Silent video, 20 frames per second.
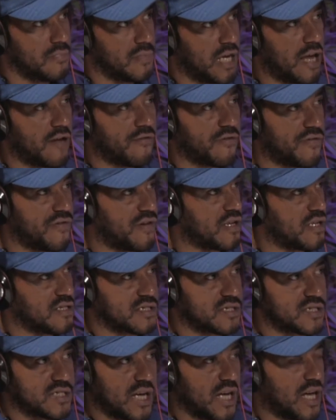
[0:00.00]
Everything is
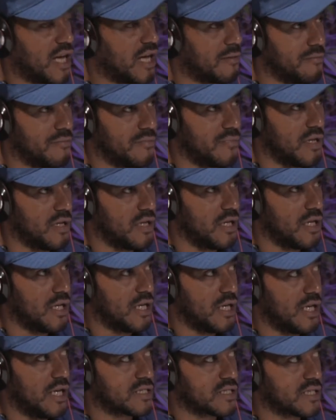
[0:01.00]
time.
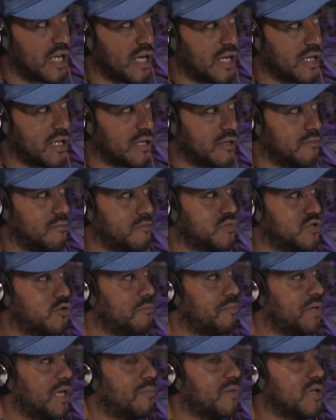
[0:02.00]
It's like
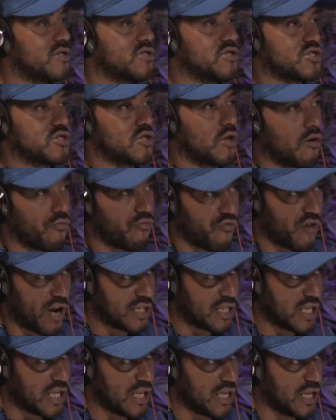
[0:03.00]
some people are just not
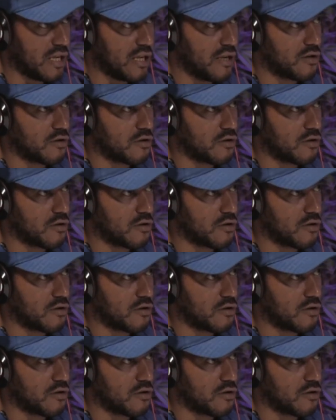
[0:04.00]
ready.